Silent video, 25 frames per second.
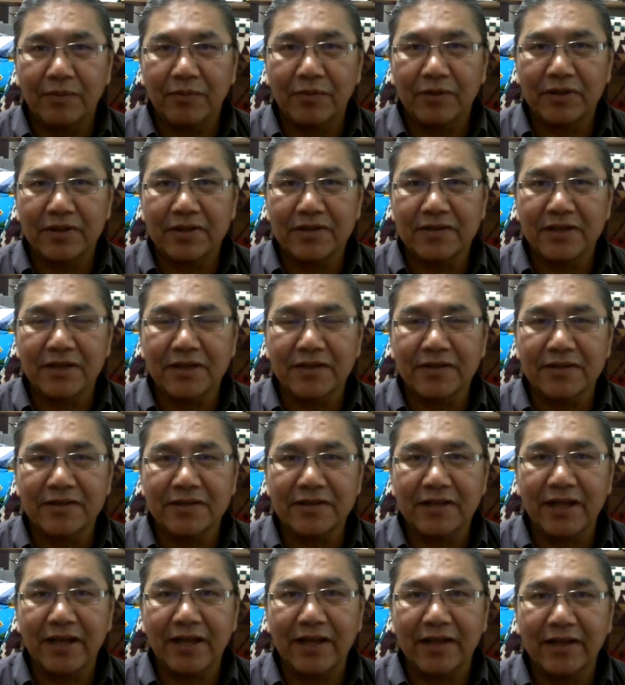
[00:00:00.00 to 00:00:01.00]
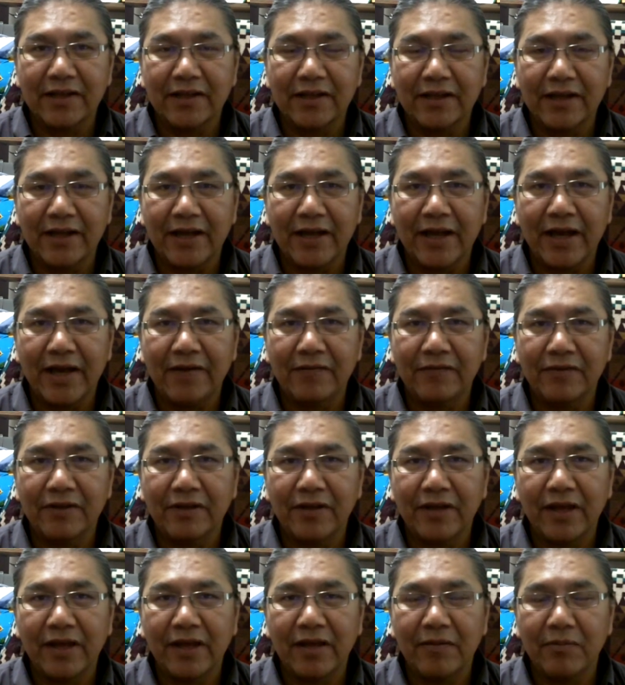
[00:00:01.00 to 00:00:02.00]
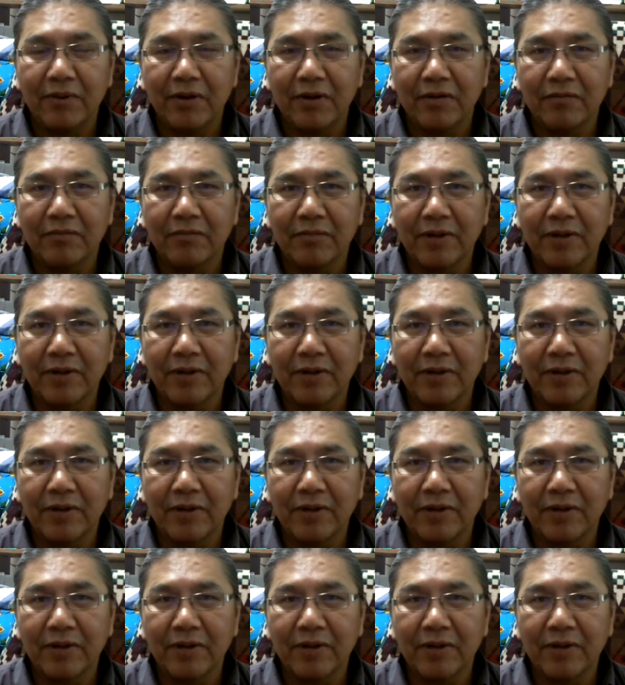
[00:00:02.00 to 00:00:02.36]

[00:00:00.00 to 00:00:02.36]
with this understanding that I have today about